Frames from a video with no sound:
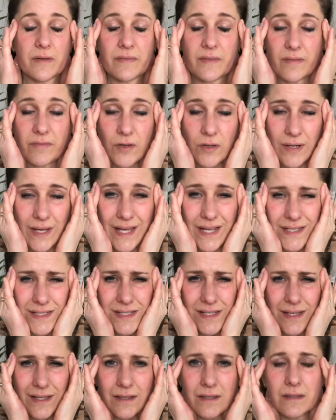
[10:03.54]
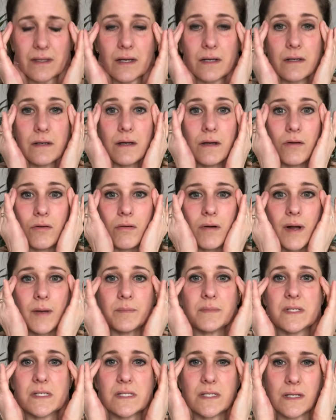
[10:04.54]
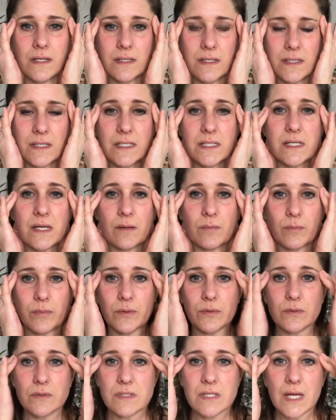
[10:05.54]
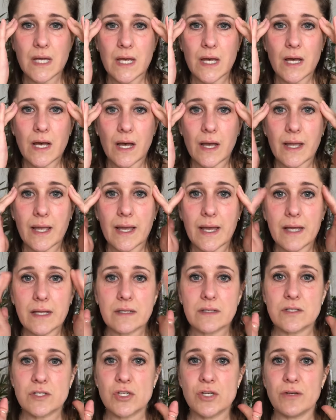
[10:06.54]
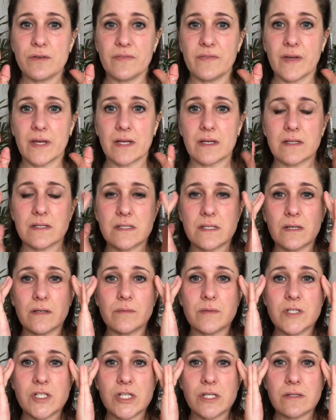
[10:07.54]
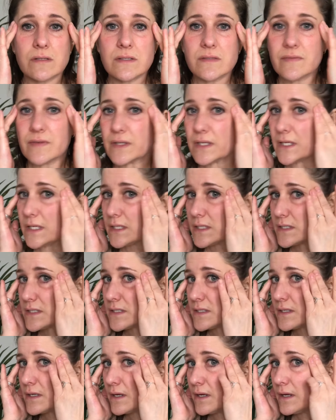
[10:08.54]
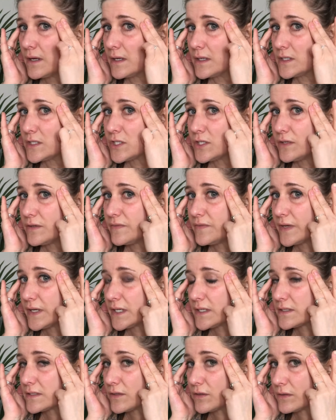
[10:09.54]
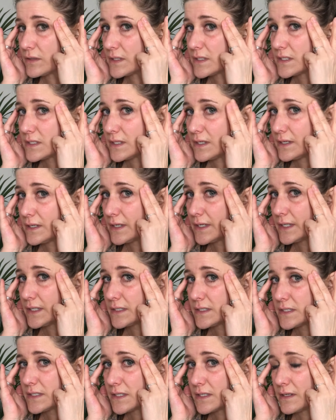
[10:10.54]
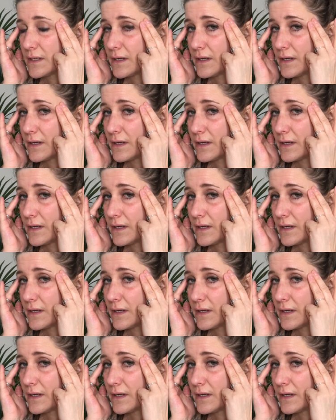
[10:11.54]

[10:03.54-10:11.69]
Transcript: if they've got a headache, they're going to grab the side of their temples. Again, 2 fingers I would use for this. 2 fingers on the sides,